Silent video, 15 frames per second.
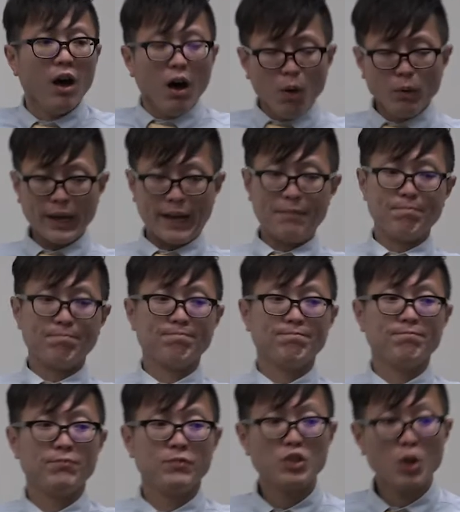Okay,
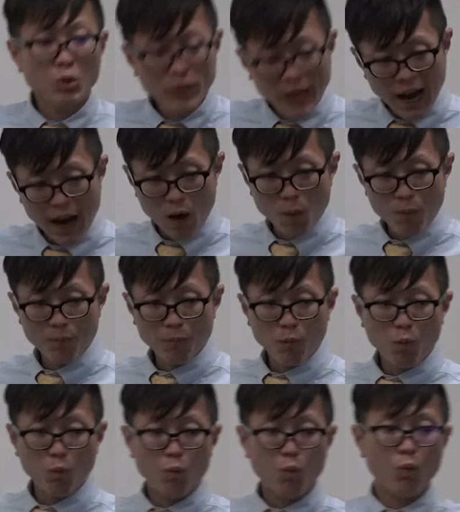so now
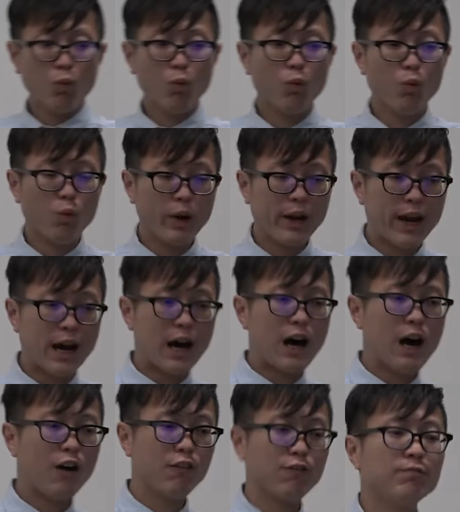we
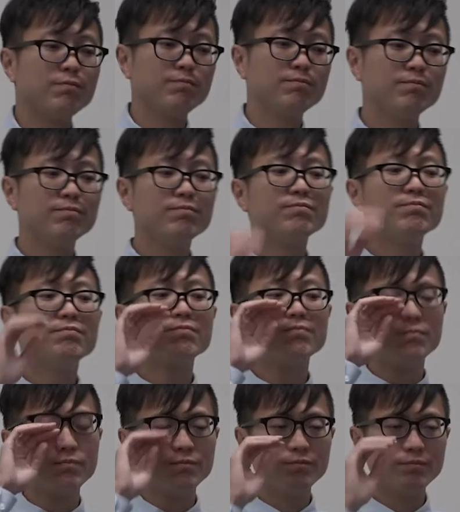have
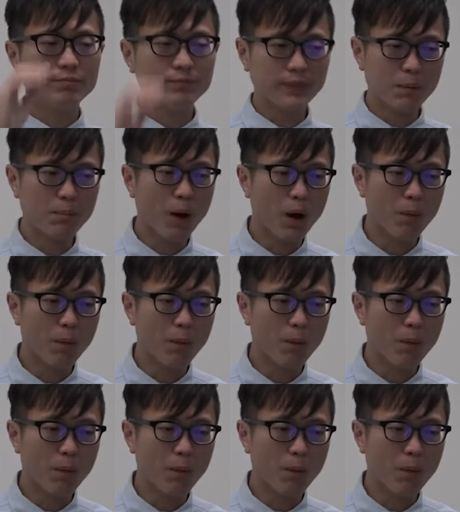the